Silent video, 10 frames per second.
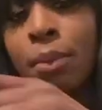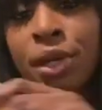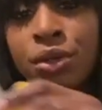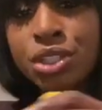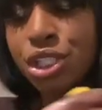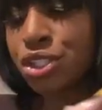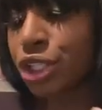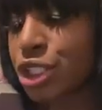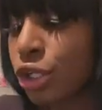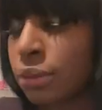pickled ginger,
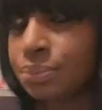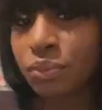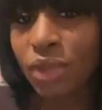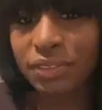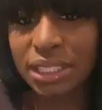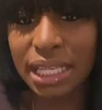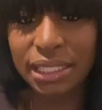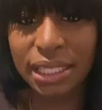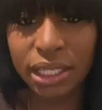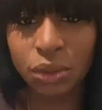so you have to
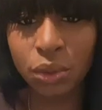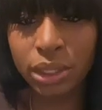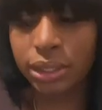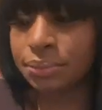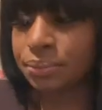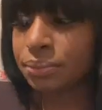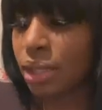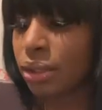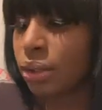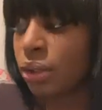like get it on
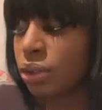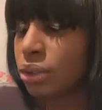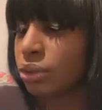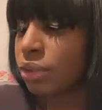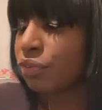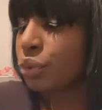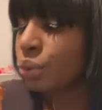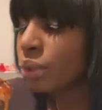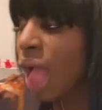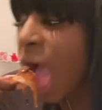the food.